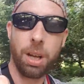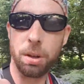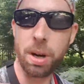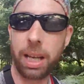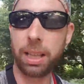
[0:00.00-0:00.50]

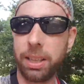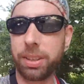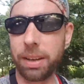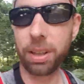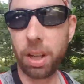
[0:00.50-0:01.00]
Riley is
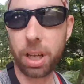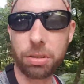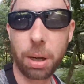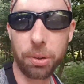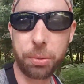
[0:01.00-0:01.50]
having a lot of
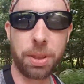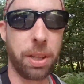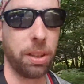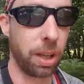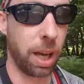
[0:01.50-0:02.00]
troubles with
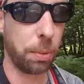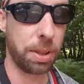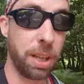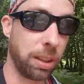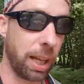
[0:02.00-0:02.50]

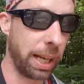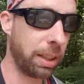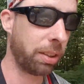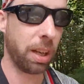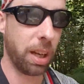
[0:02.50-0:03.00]
his
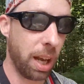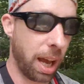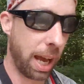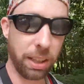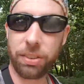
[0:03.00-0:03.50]
legs
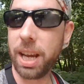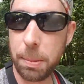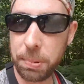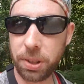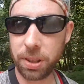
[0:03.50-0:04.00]
and his
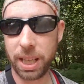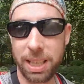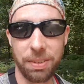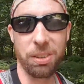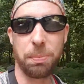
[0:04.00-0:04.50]
hips and
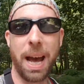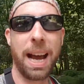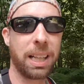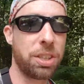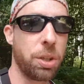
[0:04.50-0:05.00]
even his
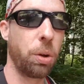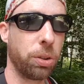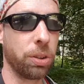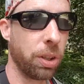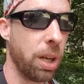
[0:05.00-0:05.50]
back and
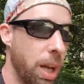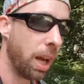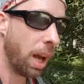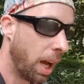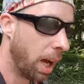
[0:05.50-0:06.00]
shoulders.
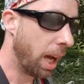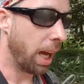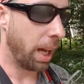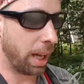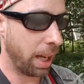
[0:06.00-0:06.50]

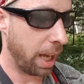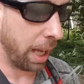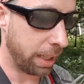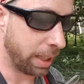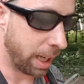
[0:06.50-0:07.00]

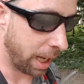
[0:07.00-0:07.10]
And